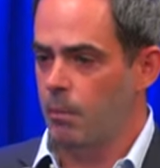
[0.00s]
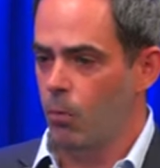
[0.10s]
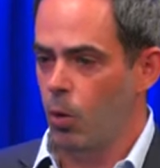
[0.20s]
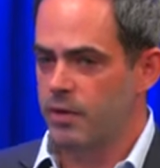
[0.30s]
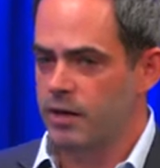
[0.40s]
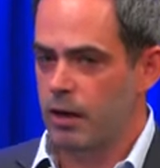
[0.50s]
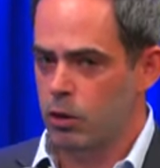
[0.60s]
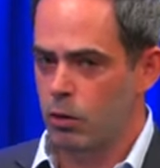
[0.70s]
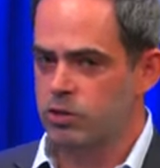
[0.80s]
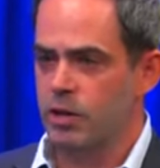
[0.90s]
More than
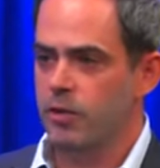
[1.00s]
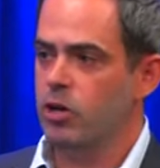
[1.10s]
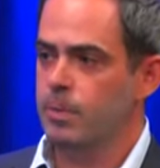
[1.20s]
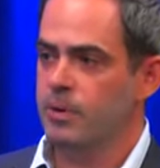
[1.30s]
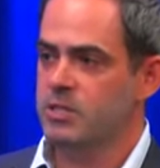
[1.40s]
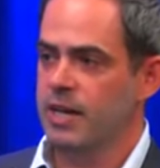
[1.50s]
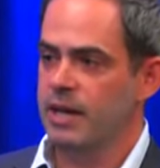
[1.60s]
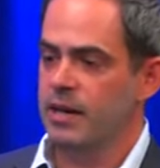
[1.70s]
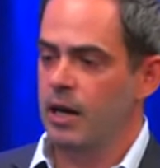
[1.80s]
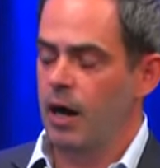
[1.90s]
close to
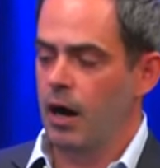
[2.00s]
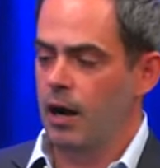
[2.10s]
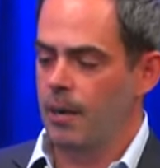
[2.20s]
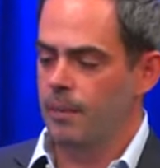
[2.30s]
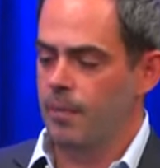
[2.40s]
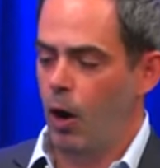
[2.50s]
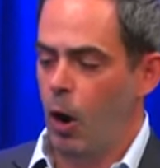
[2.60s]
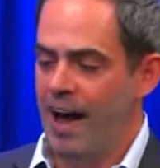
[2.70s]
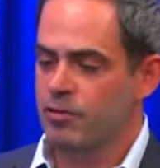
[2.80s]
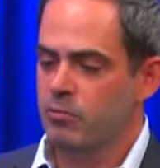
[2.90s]
30%
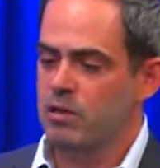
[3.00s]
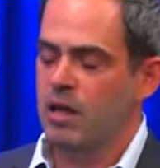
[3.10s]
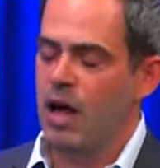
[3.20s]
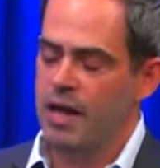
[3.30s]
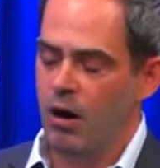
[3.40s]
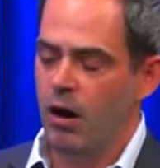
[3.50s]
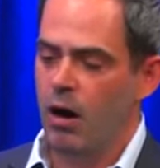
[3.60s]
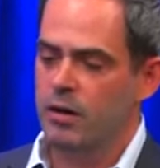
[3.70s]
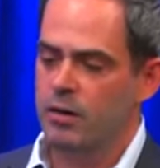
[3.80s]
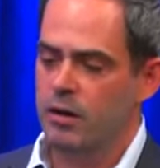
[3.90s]
have to rely
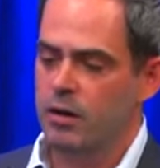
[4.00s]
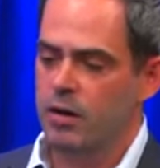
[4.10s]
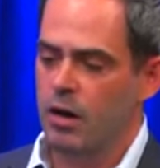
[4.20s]
on